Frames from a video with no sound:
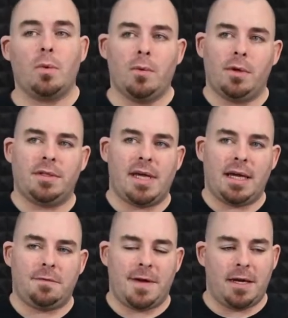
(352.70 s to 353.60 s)
we will
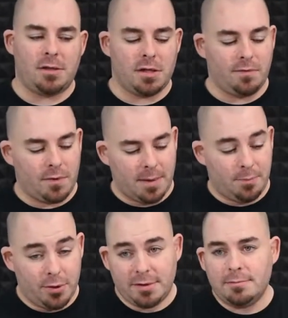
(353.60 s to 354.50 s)
take advantage of when I
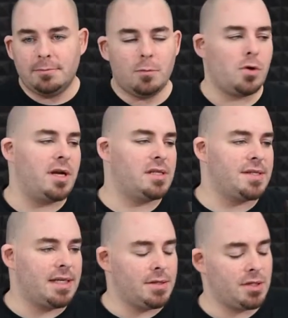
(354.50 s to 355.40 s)
put more
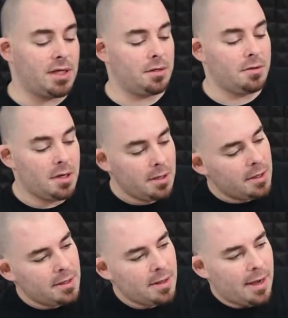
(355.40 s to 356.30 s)
SSDs in here.
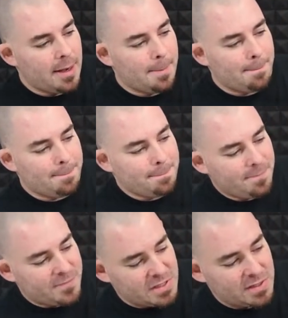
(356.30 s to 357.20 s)

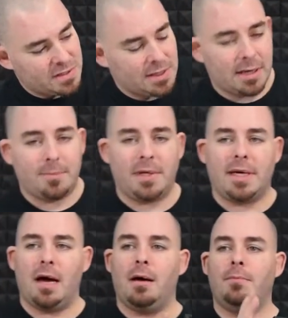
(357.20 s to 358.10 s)
This is going to
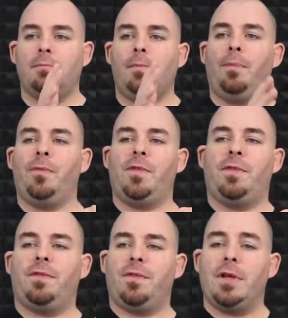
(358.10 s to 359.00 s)
become
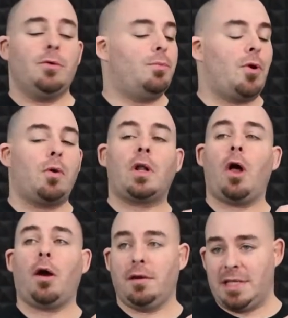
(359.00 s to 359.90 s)
the new
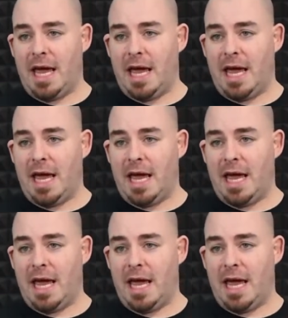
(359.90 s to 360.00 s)
ProClockers